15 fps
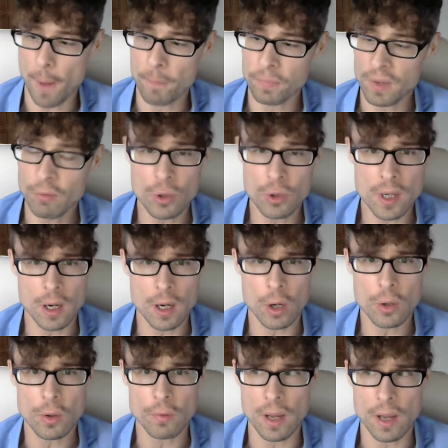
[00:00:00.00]
if you take a lot
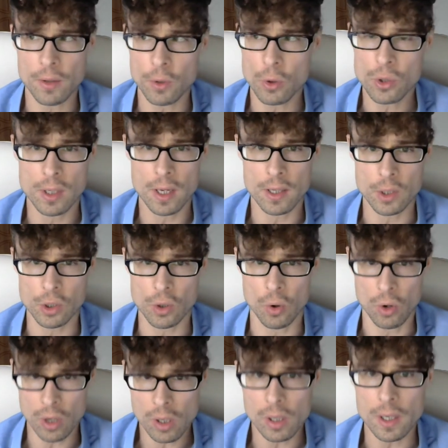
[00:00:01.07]
of antioxidants
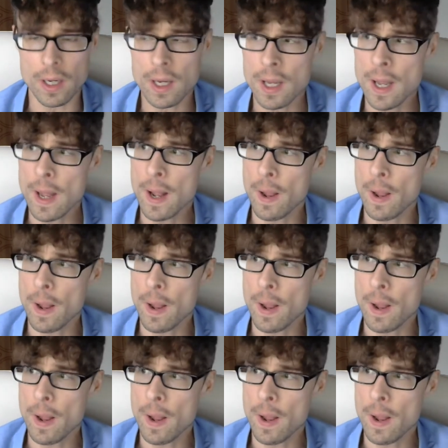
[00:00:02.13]
orally,